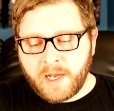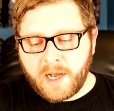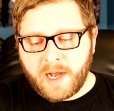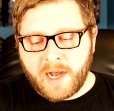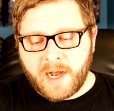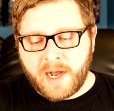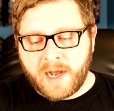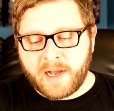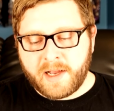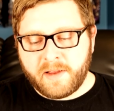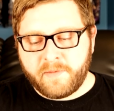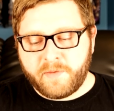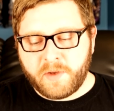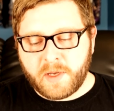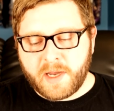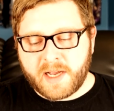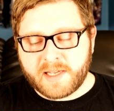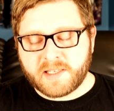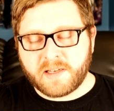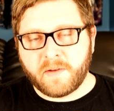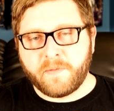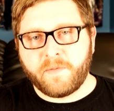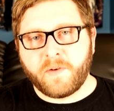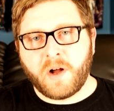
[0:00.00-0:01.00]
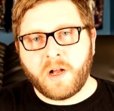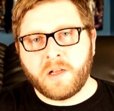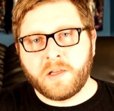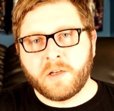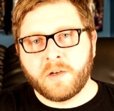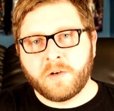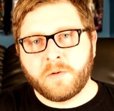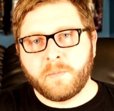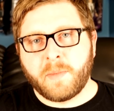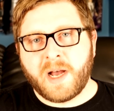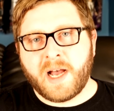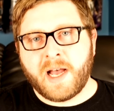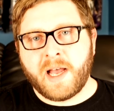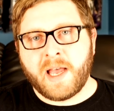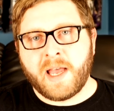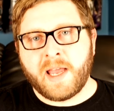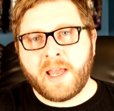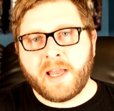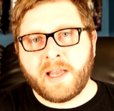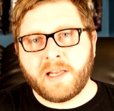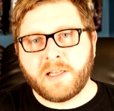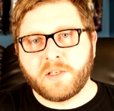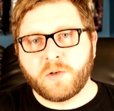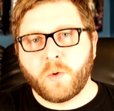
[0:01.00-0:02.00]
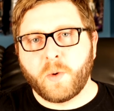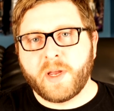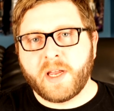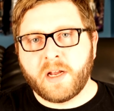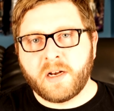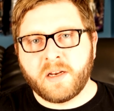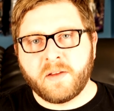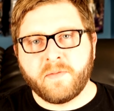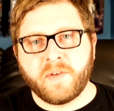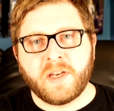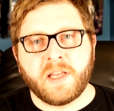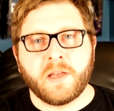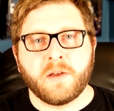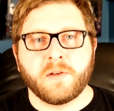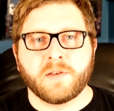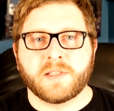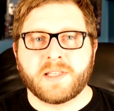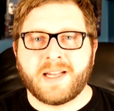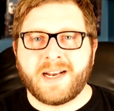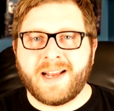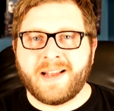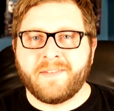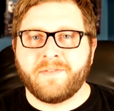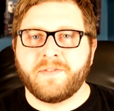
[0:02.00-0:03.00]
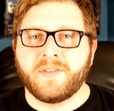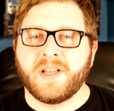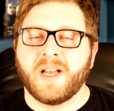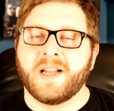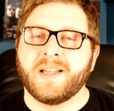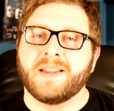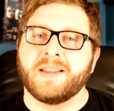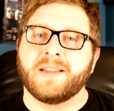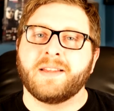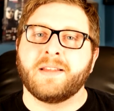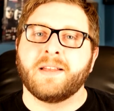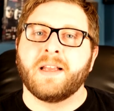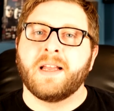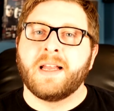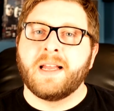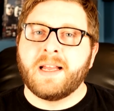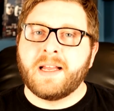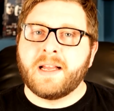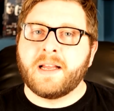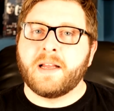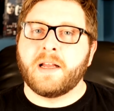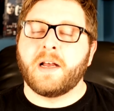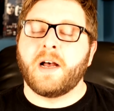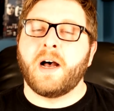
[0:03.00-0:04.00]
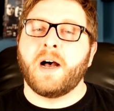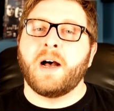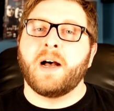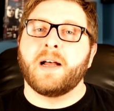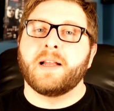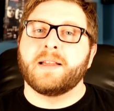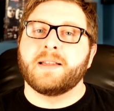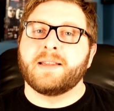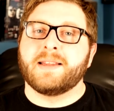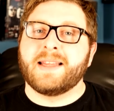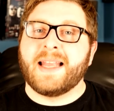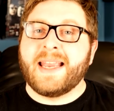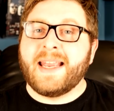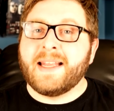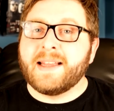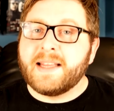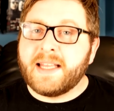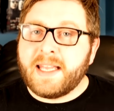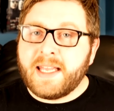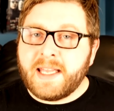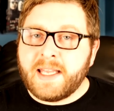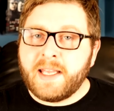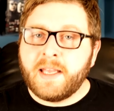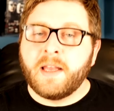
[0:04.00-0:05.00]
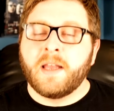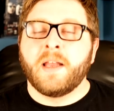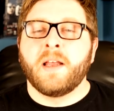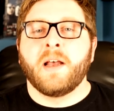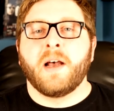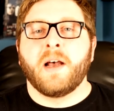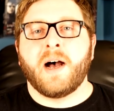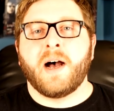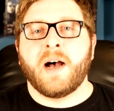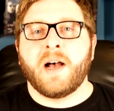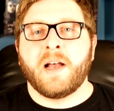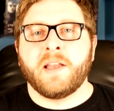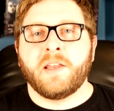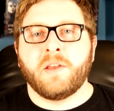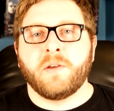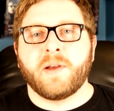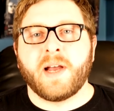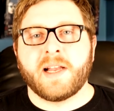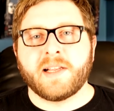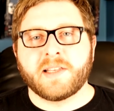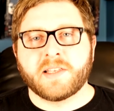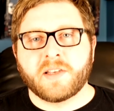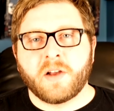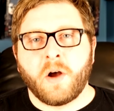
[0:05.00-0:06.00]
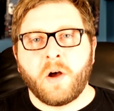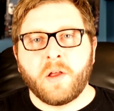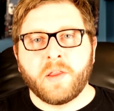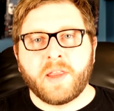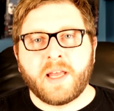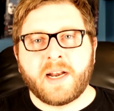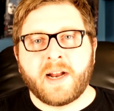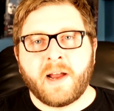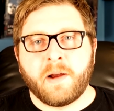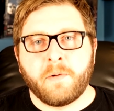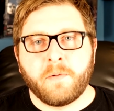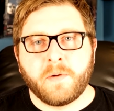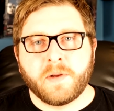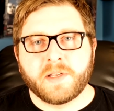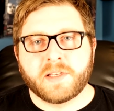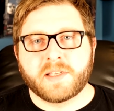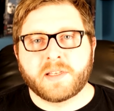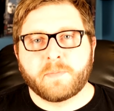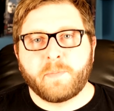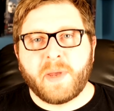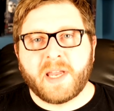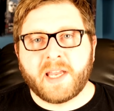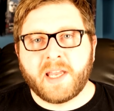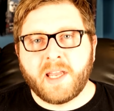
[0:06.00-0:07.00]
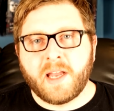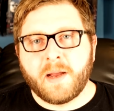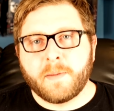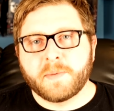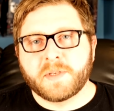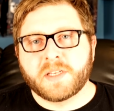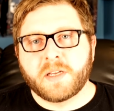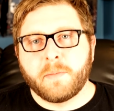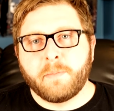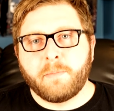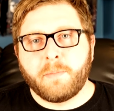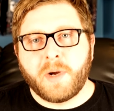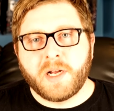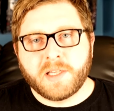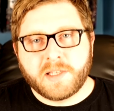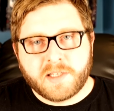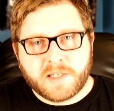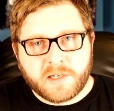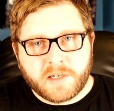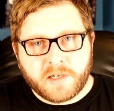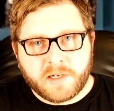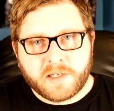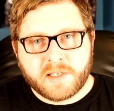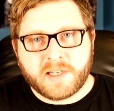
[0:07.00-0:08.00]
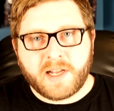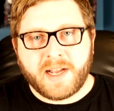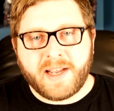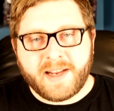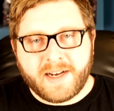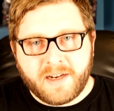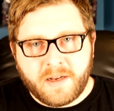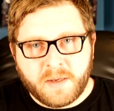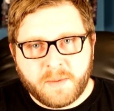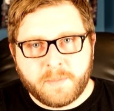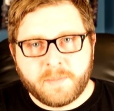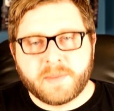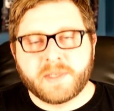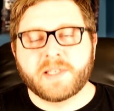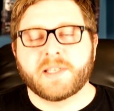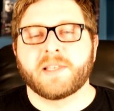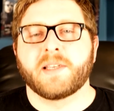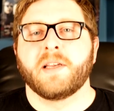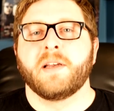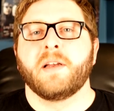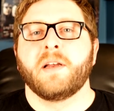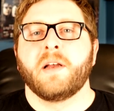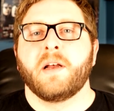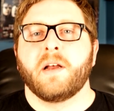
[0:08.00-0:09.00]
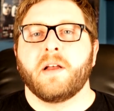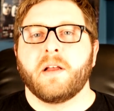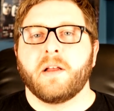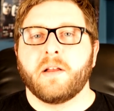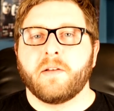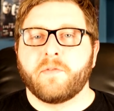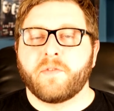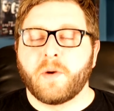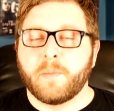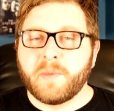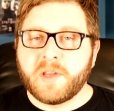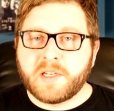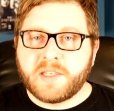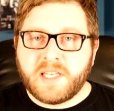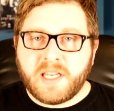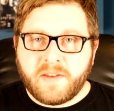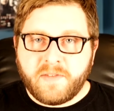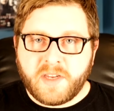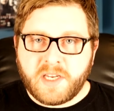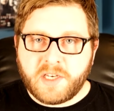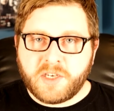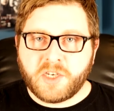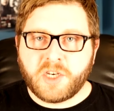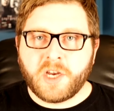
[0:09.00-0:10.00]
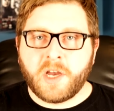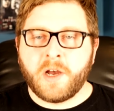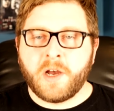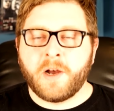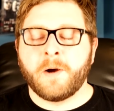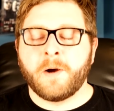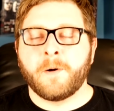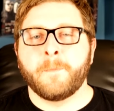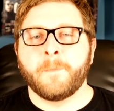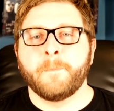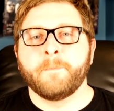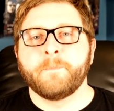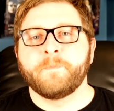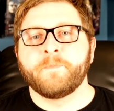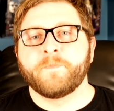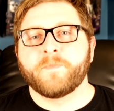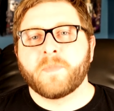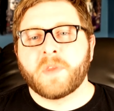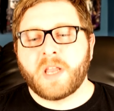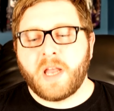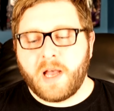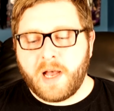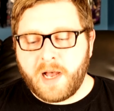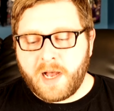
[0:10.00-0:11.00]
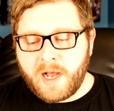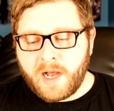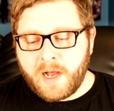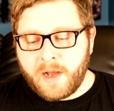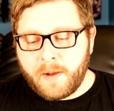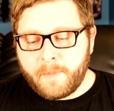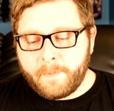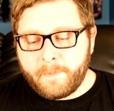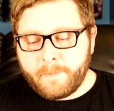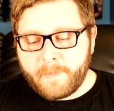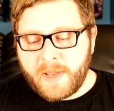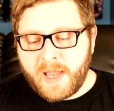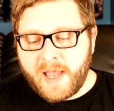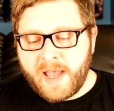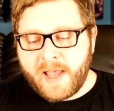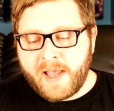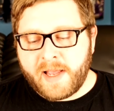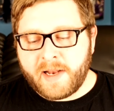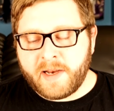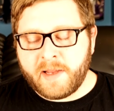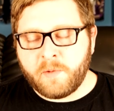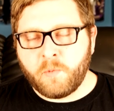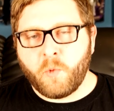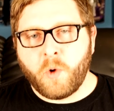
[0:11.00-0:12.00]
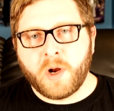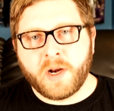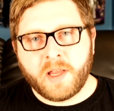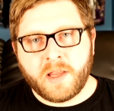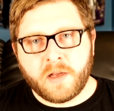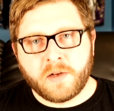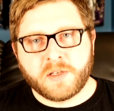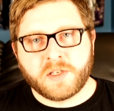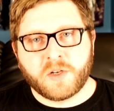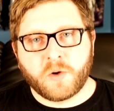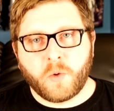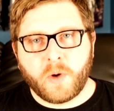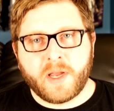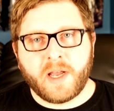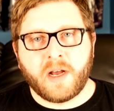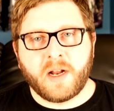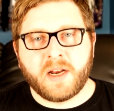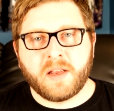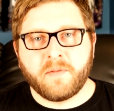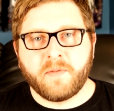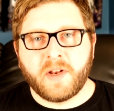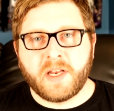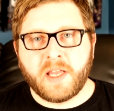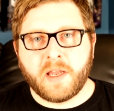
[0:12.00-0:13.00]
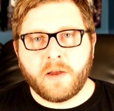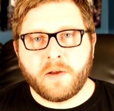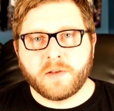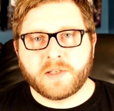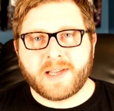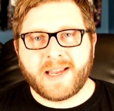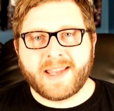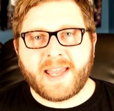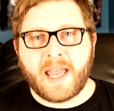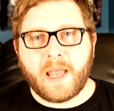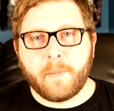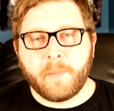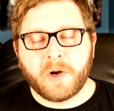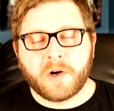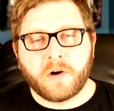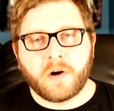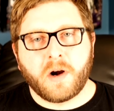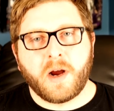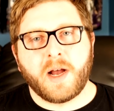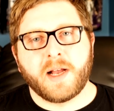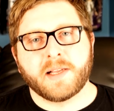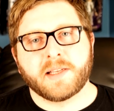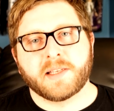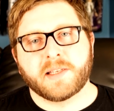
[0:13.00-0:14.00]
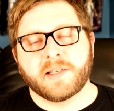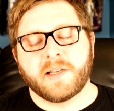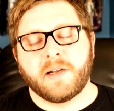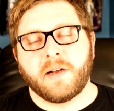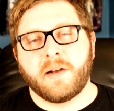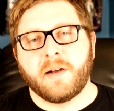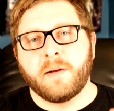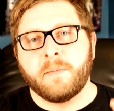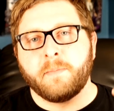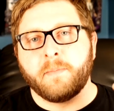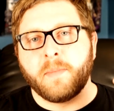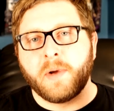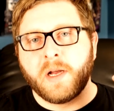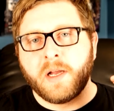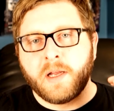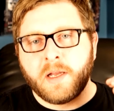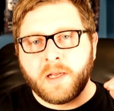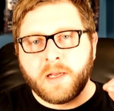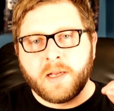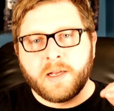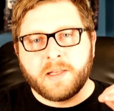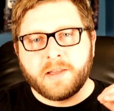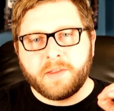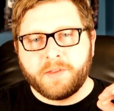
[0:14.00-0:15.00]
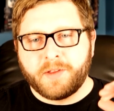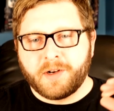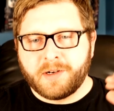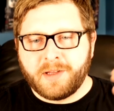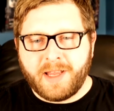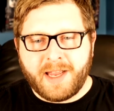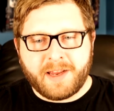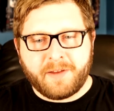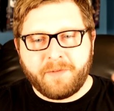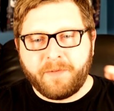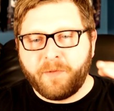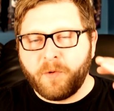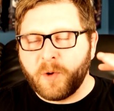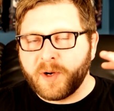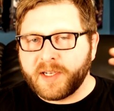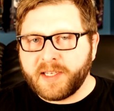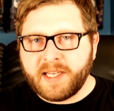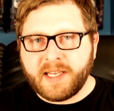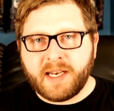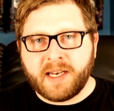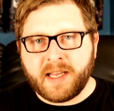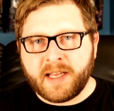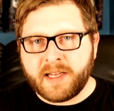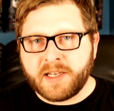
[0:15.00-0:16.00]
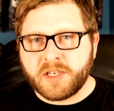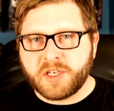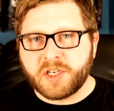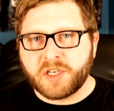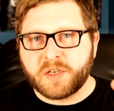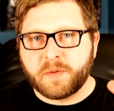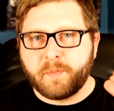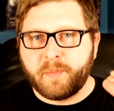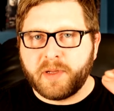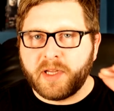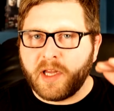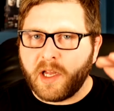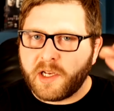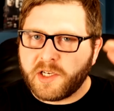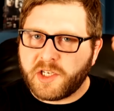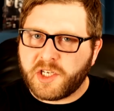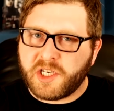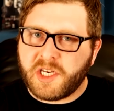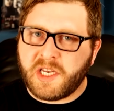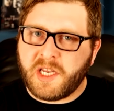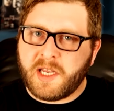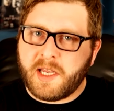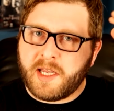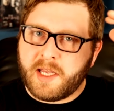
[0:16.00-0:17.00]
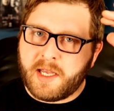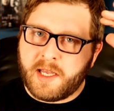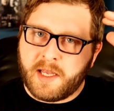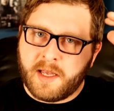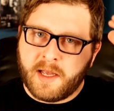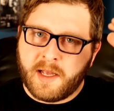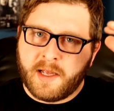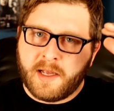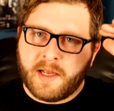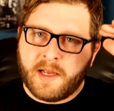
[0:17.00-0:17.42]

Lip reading: If you guys have followed my toy hunting videos that I've done lately, you guys saw that I was picking up some Munsters items from the TV show, and in one of those toy hunting videos I came across some, they're like 14-inch plushy